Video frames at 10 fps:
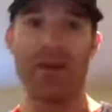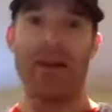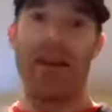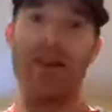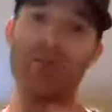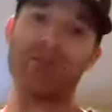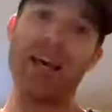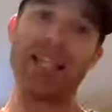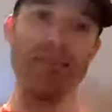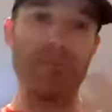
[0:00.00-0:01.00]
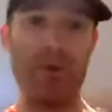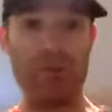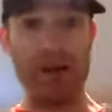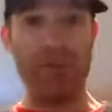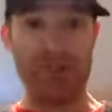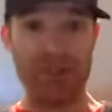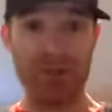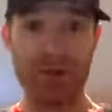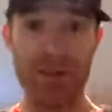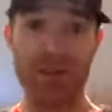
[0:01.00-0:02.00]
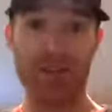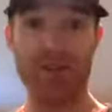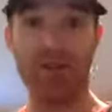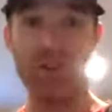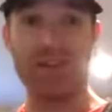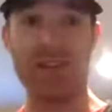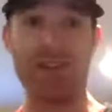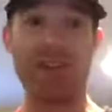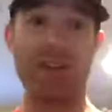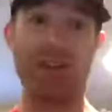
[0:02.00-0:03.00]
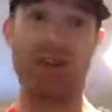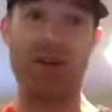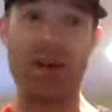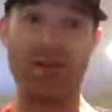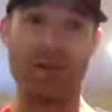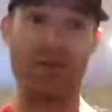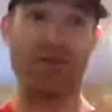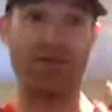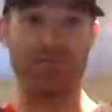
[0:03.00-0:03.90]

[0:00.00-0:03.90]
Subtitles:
He was asking about my business, right? So I said, after,